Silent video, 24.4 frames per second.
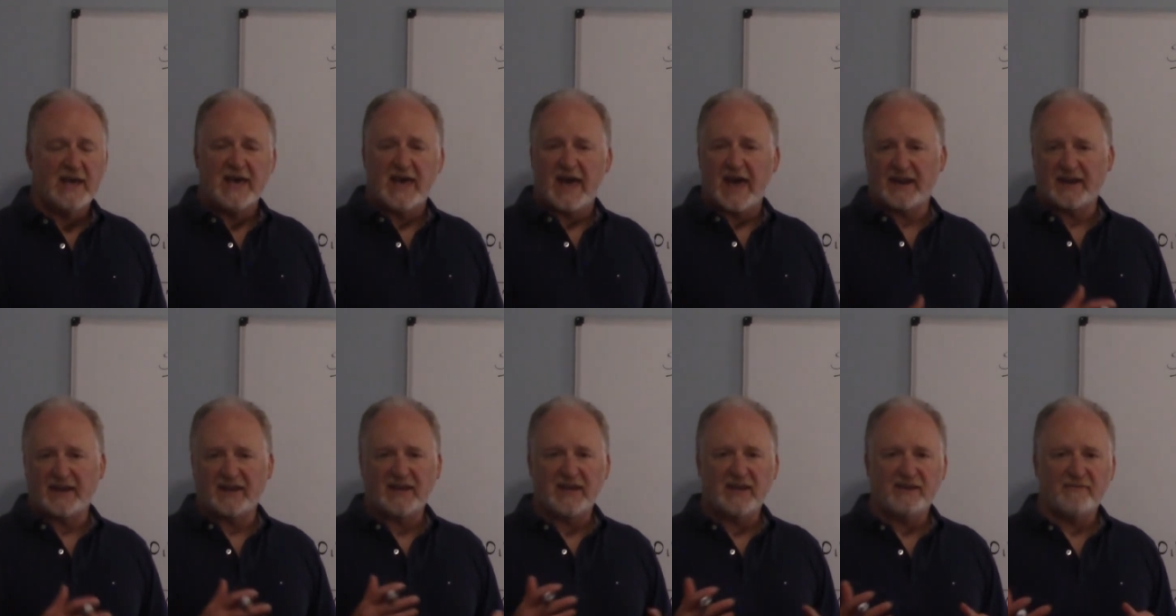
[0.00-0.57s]
And
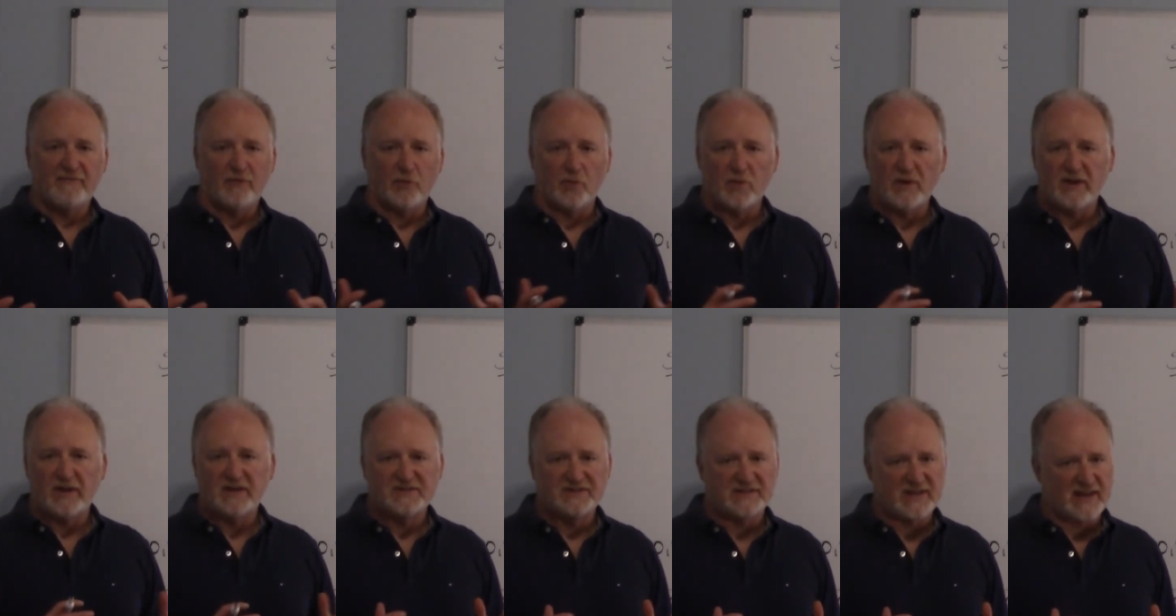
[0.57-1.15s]
again, for
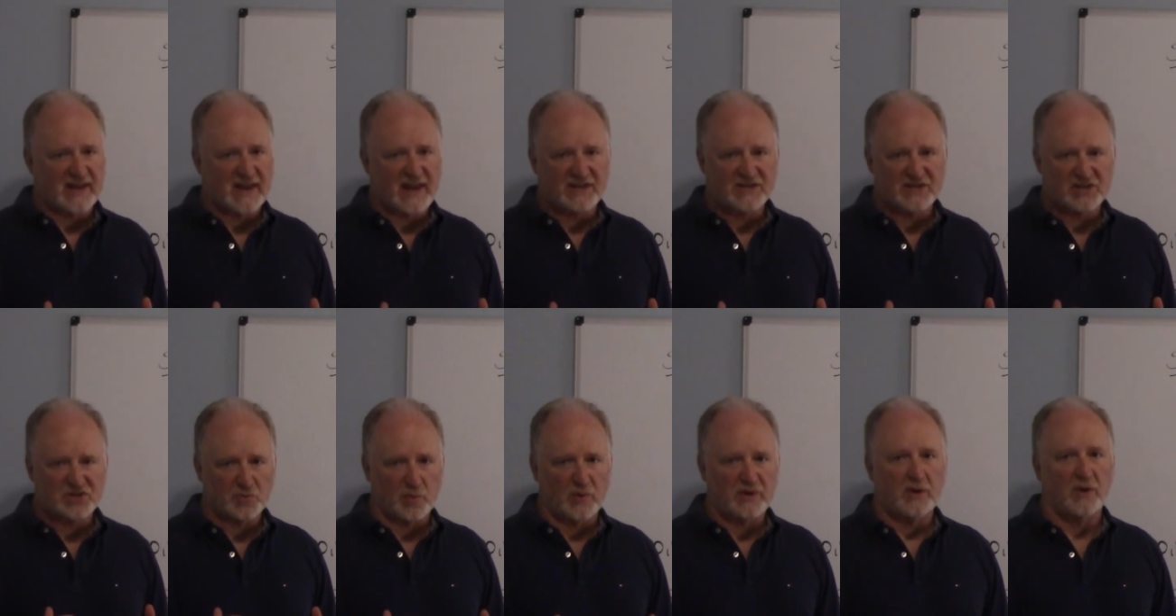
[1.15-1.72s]
real estate
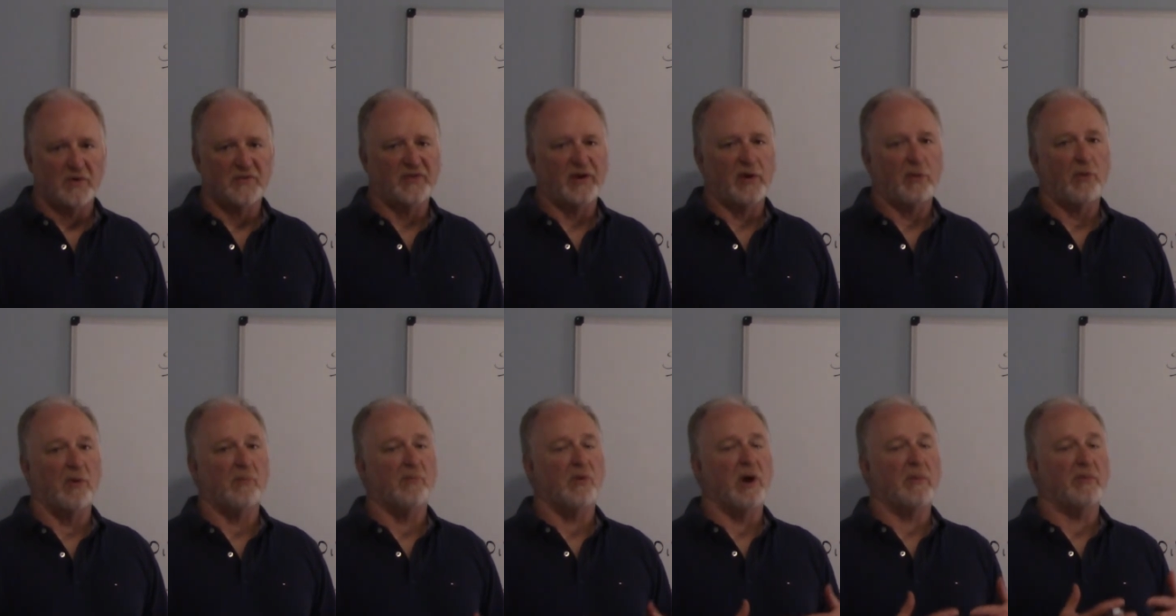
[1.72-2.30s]
agents, we don't say
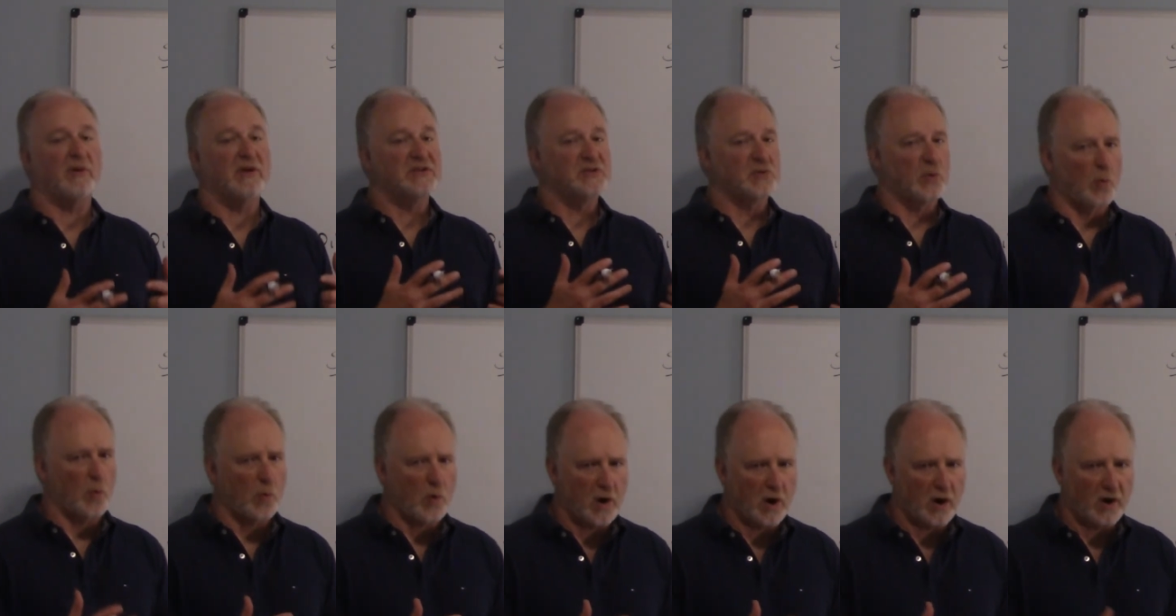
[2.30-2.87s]
what properties are
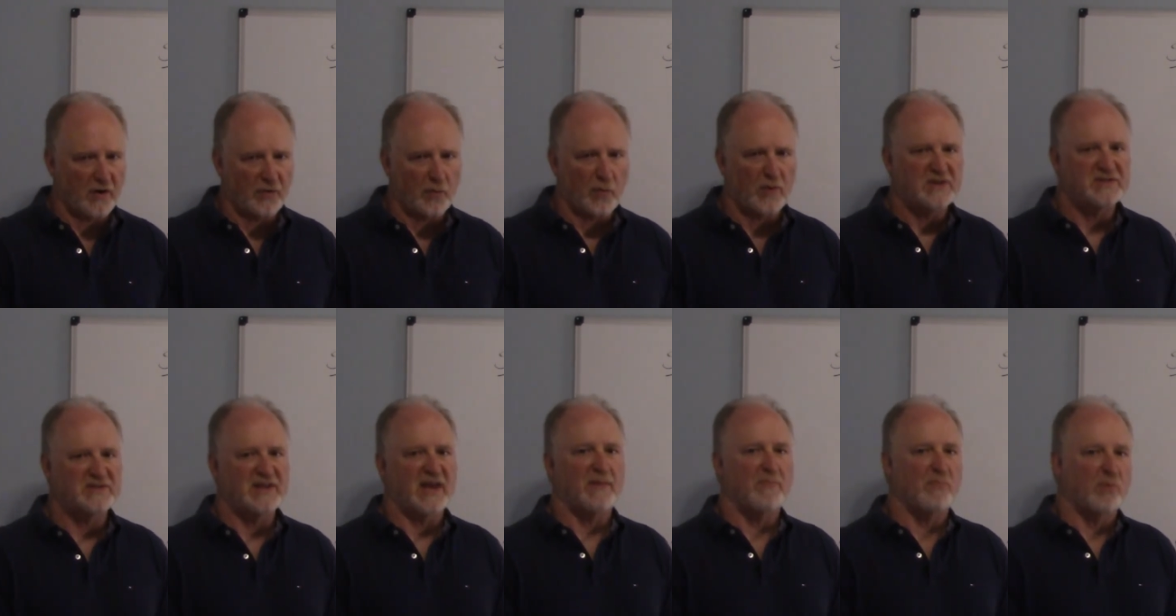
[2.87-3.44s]
worth, we
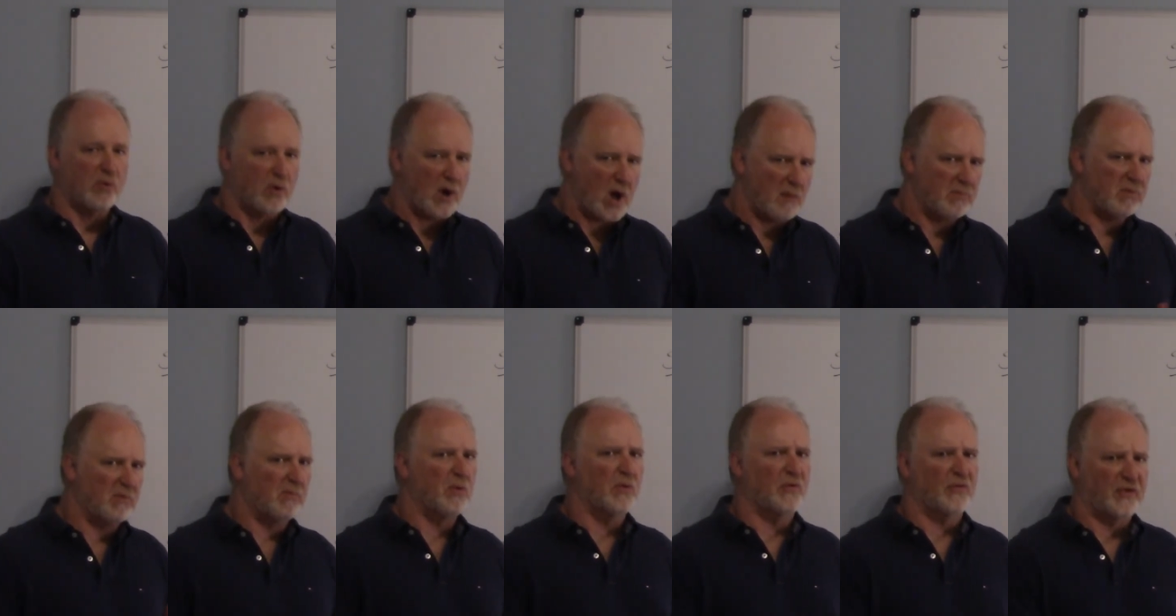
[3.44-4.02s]
say
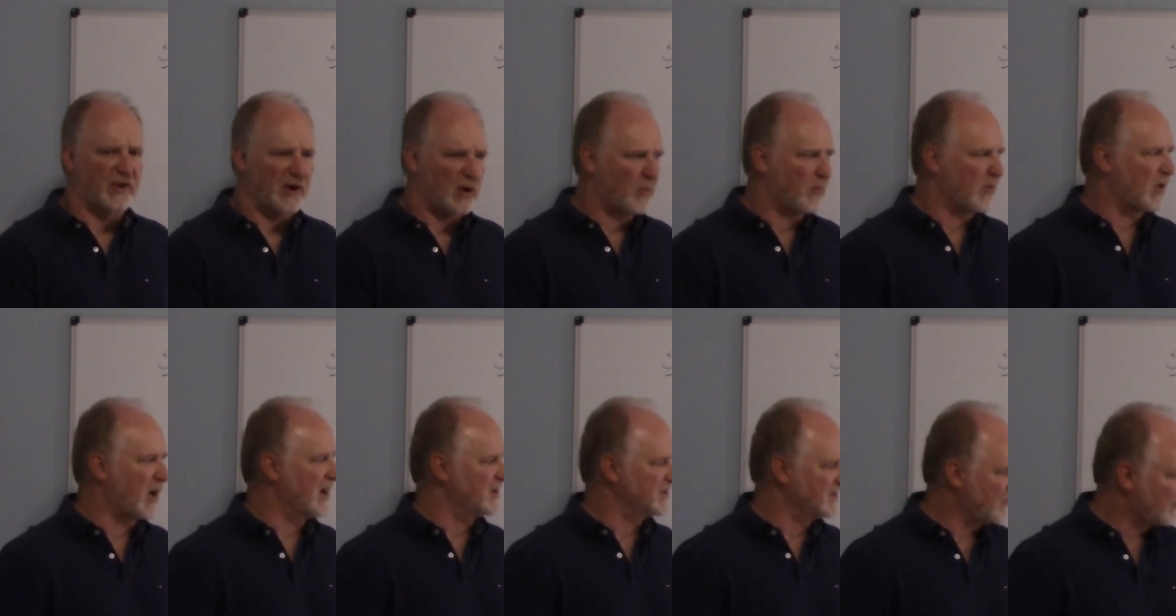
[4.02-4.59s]
probable sale price.